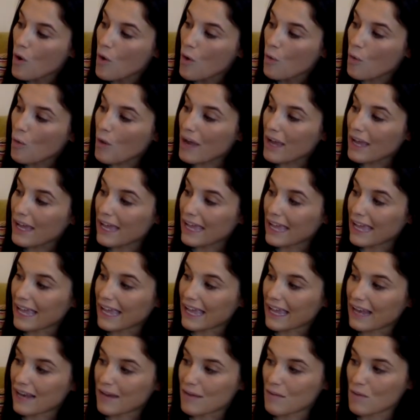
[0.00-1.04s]
What
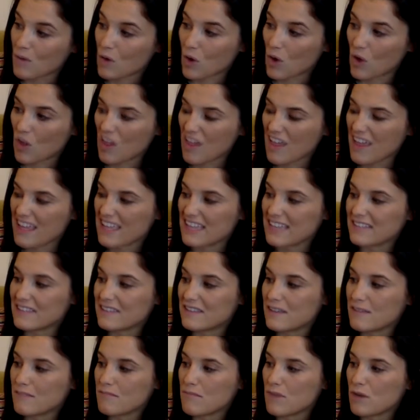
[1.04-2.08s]
animal is
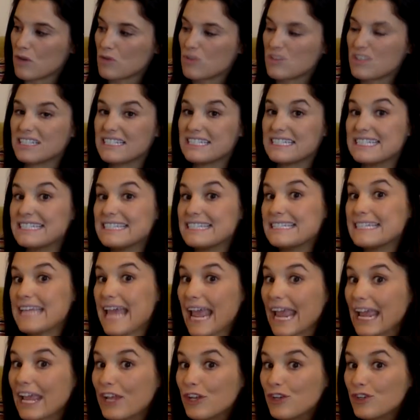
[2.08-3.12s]
the most
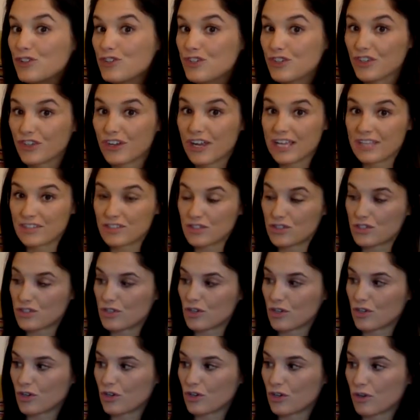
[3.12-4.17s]
dangerous to
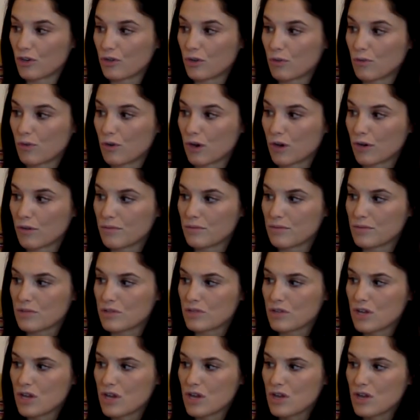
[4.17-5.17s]
earthworms?